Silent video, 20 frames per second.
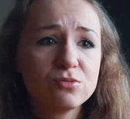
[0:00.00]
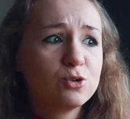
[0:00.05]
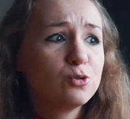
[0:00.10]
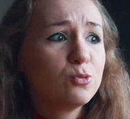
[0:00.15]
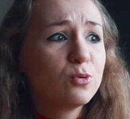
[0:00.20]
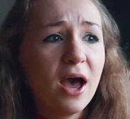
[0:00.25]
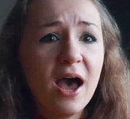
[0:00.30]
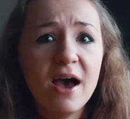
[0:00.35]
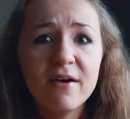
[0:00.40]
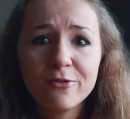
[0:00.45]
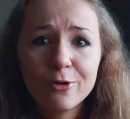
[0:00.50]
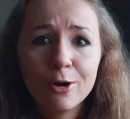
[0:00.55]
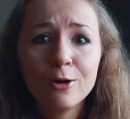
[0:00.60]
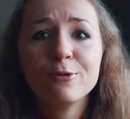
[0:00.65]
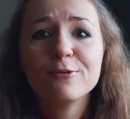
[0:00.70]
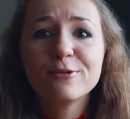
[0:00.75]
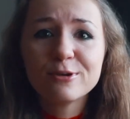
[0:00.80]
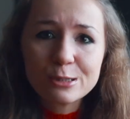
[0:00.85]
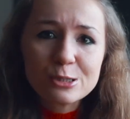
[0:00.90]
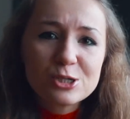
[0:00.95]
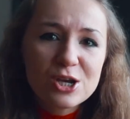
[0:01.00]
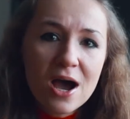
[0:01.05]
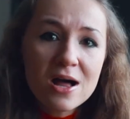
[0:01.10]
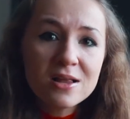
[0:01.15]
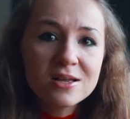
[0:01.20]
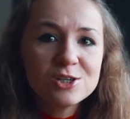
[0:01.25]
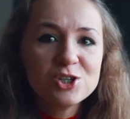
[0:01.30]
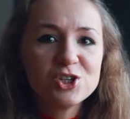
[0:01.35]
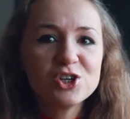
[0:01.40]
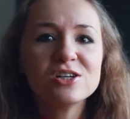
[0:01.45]
to have all those
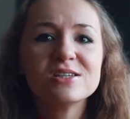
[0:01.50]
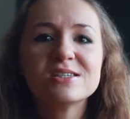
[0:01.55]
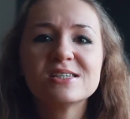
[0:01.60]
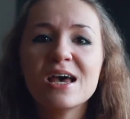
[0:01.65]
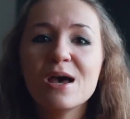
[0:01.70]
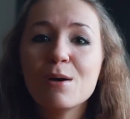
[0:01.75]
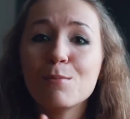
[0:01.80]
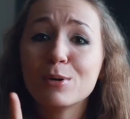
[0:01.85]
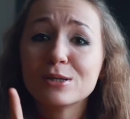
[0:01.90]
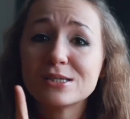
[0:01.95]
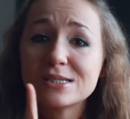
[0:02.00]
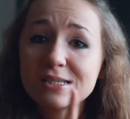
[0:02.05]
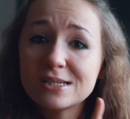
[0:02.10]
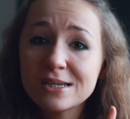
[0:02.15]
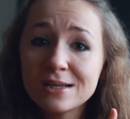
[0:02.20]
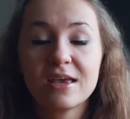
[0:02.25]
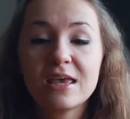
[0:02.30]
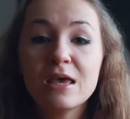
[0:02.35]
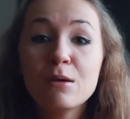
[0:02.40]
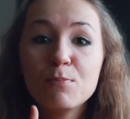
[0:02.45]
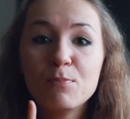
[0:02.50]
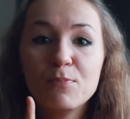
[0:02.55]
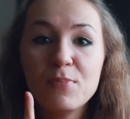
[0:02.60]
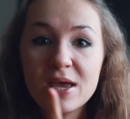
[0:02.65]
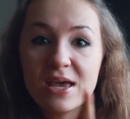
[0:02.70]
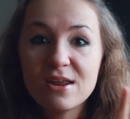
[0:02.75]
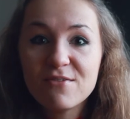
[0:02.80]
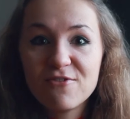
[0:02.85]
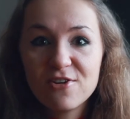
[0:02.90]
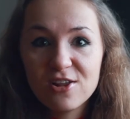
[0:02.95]
challenges but still keep
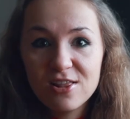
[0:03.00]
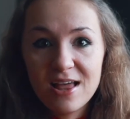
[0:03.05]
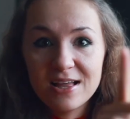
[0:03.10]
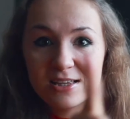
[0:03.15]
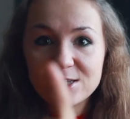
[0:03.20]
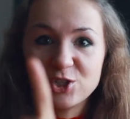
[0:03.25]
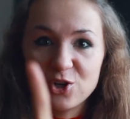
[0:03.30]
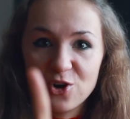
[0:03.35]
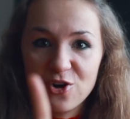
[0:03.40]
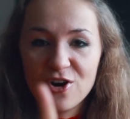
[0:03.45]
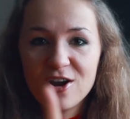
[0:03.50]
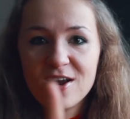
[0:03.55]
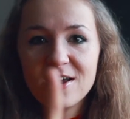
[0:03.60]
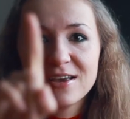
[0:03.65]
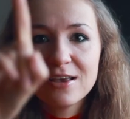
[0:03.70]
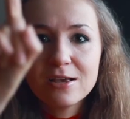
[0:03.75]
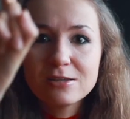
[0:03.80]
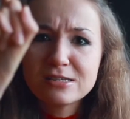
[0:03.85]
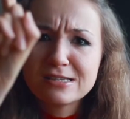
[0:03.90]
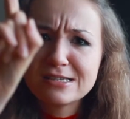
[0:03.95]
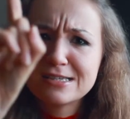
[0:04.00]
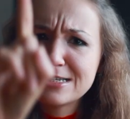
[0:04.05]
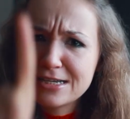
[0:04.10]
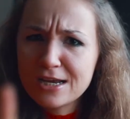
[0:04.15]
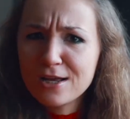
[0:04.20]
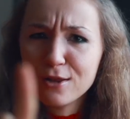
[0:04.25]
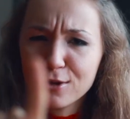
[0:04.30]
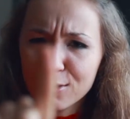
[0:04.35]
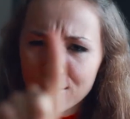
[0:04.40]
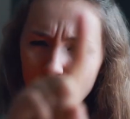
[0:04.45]
being a freelancer, because it's
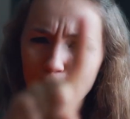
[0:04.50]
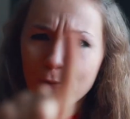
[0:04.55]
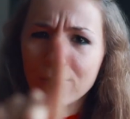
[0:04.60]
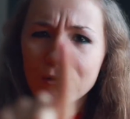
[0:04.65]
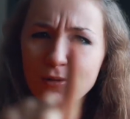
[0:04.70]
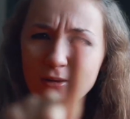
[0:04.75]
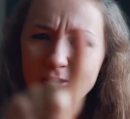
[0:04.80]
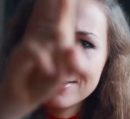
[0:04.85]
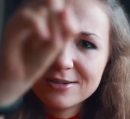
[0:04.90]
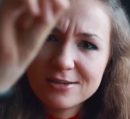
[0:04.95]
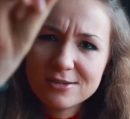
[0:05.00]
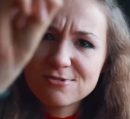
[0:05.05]
still cool,